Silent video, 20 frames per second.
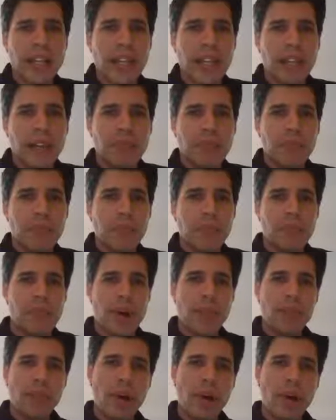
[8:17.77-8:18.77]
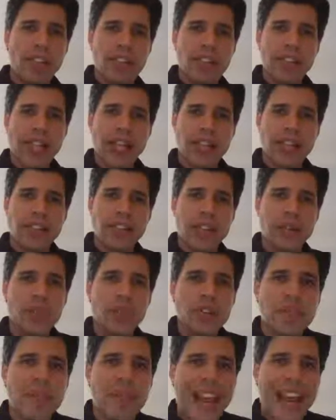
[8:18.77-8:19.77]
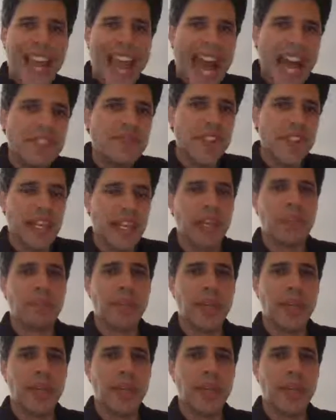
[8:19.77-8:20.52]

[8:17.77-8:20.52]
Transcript: and my mother, like I said, was my advocate,